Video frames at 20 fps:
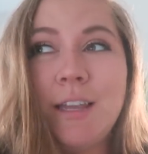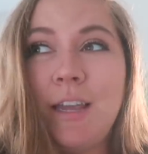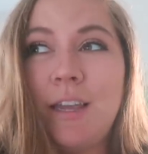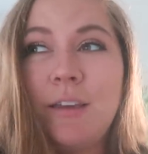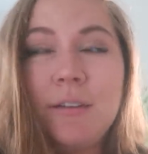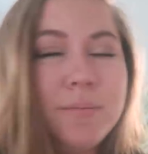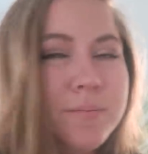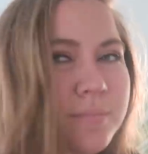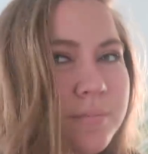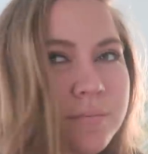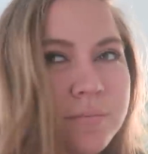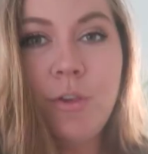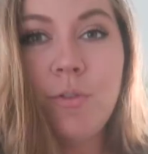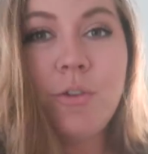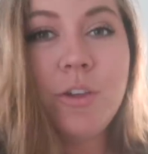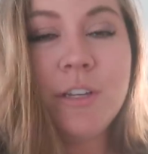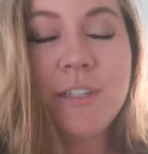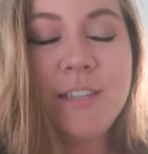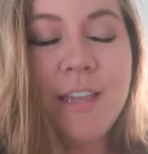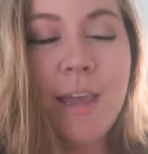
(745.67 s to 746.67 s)
Like
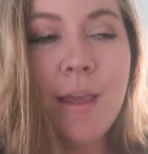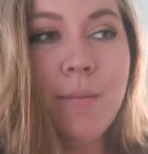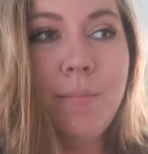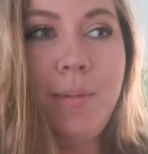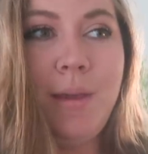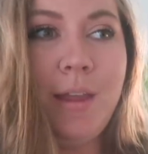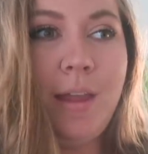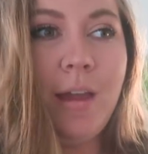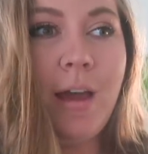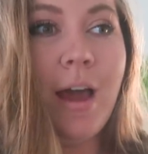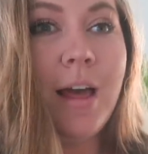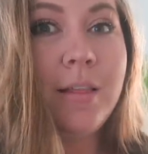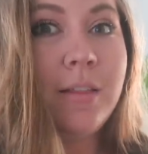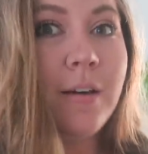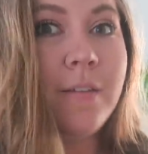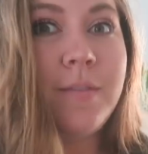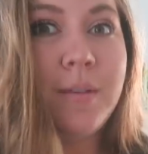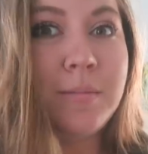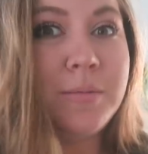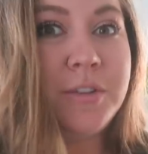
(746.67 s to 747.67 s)
you just can't beat it. I
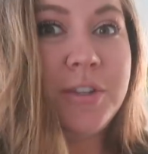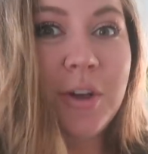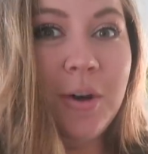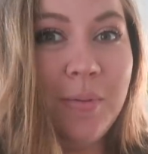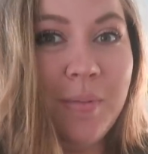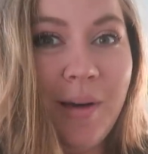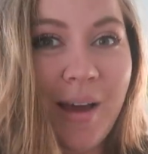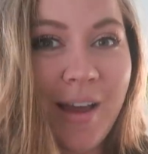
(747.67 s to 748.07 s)
love them so